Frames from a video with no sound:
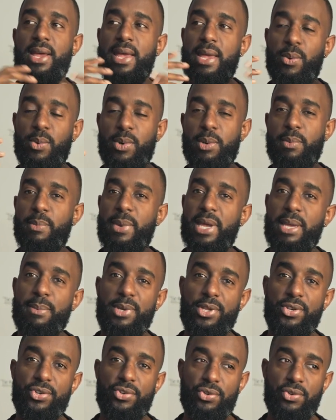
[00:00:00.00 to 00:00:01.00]
And it may
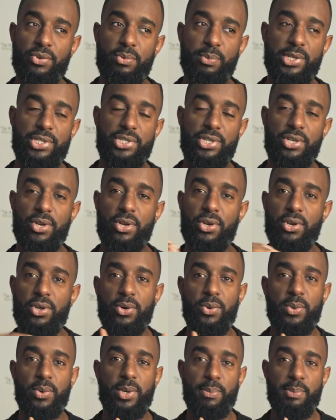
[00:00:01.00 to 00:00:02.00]
be true, but you don't
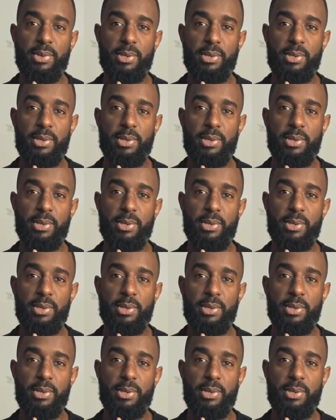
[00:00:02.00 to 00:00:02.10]
know what